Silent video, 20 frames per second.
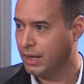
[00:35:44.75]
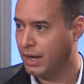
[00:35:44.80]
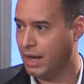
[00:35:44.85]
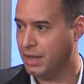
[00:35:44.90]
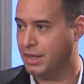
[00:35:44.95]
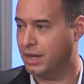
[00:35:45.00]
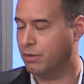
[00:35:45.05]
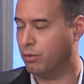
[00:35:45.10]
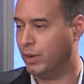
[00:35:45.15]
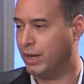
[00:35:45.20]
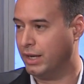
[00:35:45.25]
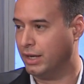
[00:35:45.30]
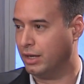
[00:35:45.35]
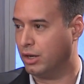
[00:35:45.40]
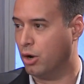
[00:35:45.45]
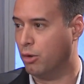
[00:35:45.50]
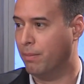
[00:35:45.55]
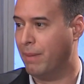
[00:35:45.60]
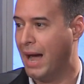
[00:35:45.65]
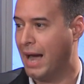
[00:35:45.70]
And then if we can
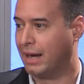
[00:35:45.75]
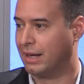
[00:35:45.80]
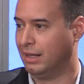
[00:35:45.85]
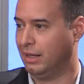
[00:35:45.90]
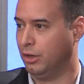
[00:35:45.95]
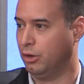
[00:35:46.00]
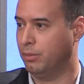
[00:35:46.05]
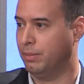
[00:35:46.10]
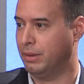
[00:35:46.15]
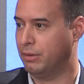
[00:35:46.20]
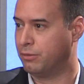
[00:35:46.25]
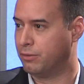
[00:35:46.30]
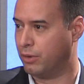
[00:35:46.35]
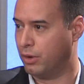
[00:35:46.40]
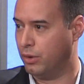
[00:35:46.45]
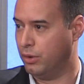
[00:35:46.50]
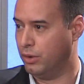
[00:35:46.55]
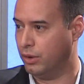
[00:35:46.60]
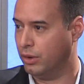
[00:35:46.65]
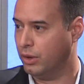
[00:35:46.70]
go back a little bit
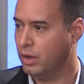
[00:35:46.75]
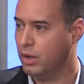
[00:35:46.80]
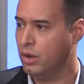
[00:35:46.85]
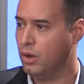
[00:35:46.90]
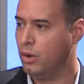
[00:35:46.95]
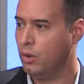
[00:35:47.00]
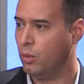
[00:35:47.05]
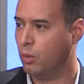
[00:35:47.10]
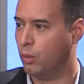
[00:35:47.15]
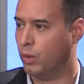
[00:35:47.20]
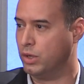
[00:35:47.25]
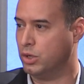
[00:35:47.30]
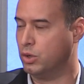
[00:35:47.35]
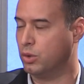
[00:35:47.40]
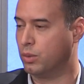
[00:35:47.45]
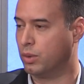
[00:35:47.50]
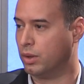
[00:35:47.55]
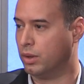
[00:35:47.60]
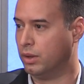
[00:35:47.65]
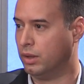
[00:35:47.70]
further, when
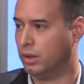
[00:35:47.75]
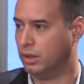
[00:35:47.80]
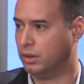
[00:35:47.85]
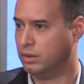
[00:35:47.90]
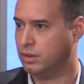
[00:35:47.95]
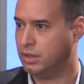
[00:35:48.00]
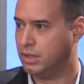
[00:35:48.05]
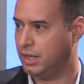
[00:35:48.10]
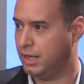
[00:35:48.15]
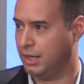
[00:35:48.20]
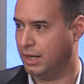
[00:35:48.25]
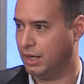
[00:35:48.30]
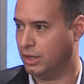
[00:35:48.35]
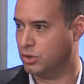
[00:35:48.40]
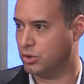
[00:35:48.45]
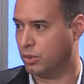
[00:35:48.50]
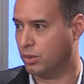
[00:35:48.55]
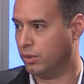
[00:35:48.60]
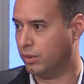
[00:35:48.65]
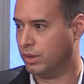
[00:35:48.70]
you were a
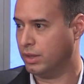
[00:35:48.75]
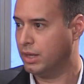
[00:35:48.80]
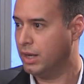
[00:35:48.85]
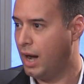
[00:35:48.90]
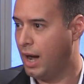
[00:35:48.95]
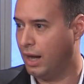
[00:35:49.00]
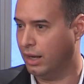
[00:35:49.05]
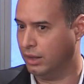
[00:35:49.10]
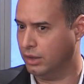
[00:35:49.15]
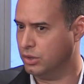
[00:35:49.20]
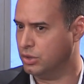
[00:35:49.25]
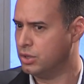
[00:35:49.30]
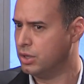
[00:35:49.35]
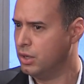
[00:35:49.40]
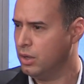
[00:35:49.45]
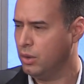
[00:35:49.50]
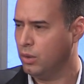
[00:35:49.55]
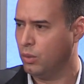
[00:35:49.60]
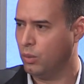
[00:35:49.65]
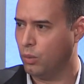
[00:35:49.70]
teenager or in college,
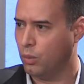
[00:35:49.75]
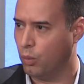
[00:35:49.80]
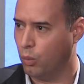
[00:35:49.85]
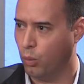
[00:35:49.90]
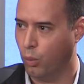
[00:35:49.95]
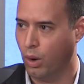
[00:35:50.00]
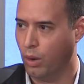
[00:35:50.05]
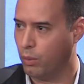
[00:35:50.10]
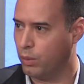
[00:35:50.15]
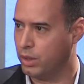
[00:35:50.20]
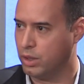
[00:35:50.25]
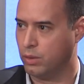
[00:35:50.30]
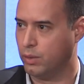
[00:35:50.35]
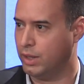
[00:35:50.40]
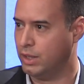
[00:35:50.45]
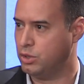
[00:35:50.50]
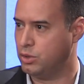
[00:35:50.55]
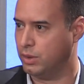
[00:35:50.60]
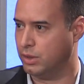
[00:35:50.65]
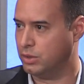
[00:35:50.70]
what were your
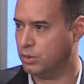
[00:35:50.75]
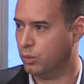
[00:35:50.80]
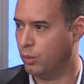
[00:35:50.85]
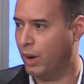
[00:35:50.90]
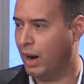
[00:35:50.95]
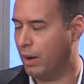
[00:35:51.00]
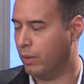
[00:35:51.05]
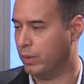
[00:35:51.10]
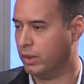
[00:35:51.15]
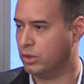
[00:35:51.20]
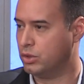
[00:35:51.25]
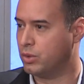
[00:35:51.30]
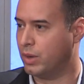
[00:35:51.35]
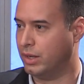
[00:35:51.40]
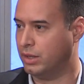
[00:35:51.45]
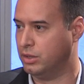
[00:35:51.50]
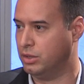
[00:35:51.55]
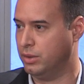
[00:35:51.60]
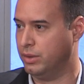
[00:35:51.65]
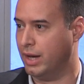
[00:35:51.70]
interests? Why were you
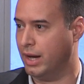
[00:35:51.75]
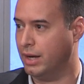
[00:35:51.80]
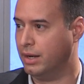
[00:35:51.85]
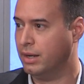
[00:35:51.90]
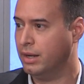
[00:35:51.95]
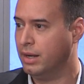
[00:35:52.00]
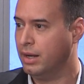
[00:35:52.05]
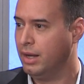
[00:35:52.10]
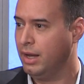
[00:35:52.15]
trying to do that?